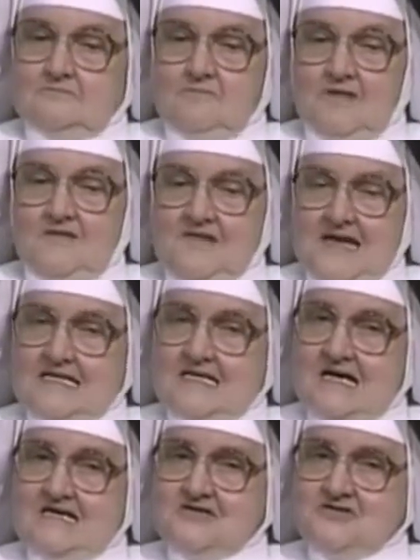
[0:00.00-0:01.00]
that
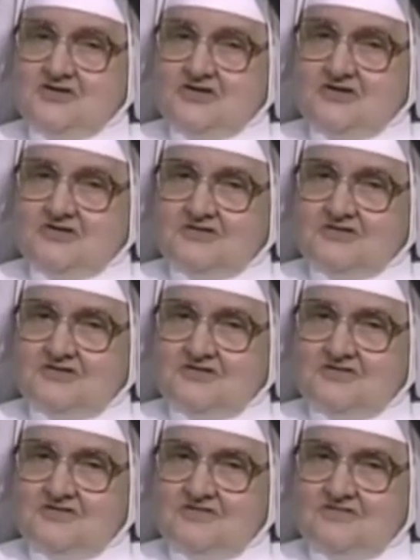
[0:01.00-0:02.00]
kind of
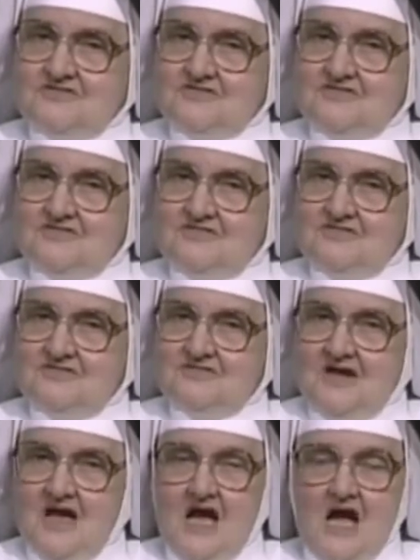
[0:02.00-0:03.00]
church,
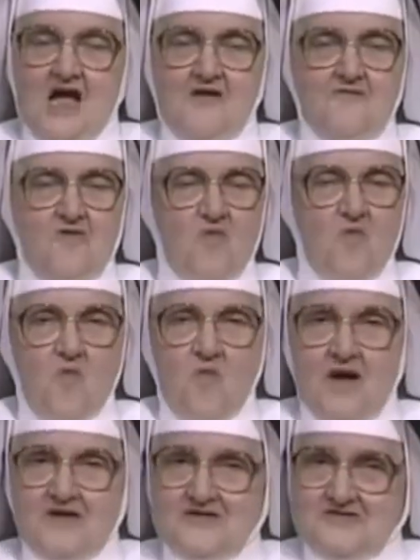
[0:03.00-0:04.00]
I don't
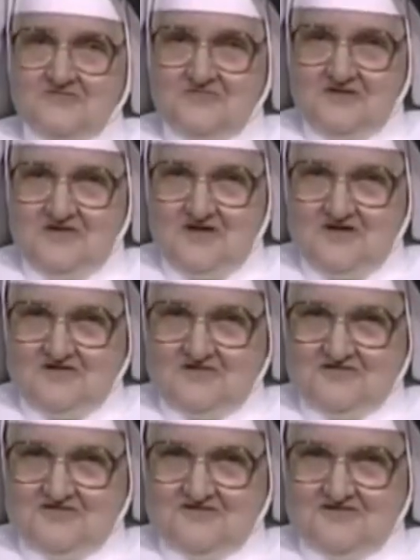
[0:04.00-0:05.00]
want to belong
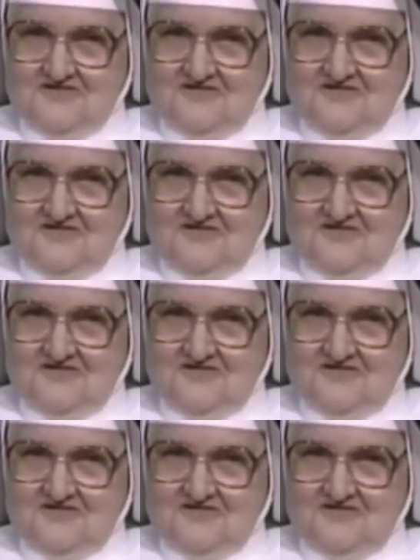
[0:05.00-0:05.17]
to.